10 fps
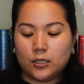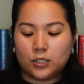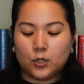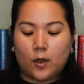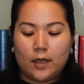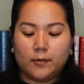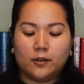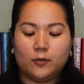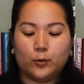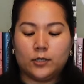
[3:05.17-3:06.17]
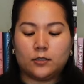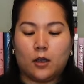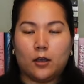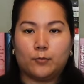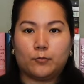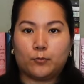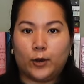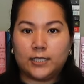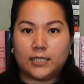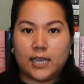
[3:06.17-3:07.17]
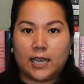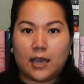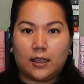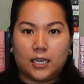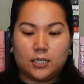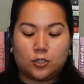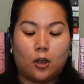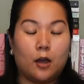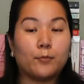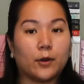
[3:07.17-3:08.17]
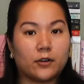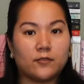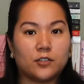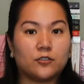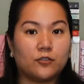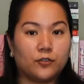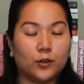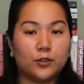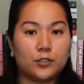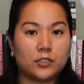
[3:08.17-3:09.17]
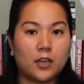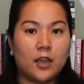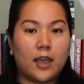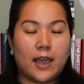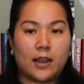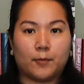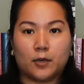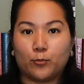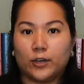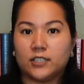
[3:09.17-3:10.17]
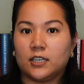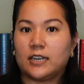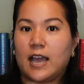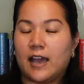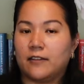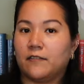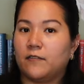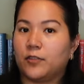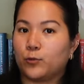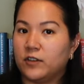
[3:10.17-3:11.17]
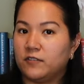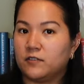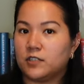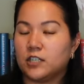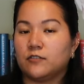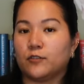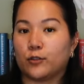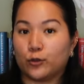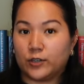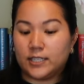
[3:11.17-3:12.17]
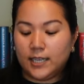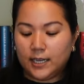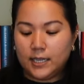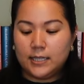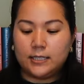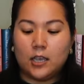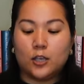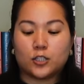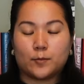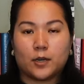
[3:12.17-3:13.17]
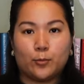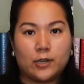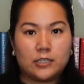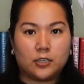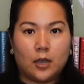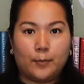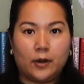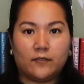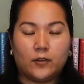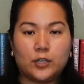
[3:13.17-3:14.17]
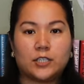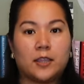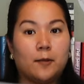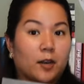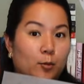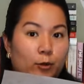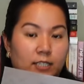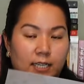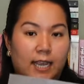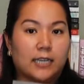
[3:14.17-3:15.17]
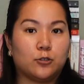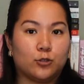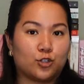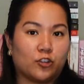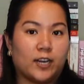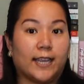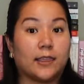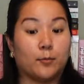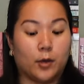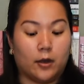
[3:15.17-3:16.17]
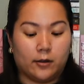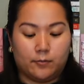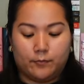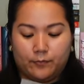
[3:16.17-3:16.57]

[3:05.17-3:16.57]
So I'm going to focus on pressing the top part of this first, and I'm going to press it at 350 for 30 seconds. So I'm going to press the top part first and then I'm going to press it again to ensure that I get the bottom.